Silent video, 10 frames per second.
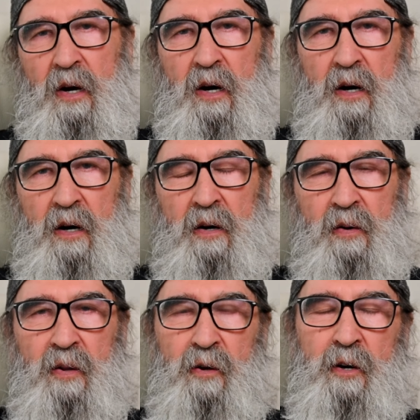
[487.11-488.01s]

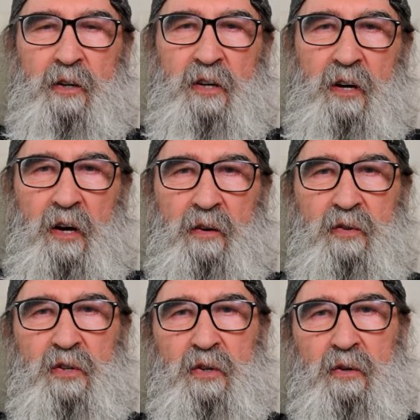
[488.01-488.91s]
learned how
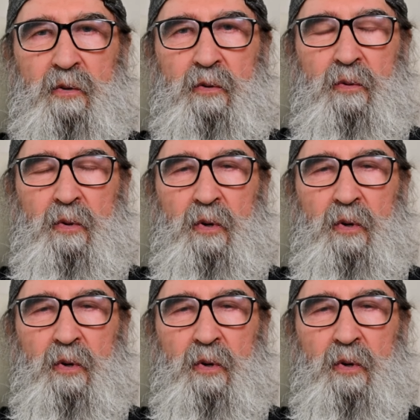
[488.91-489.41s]
to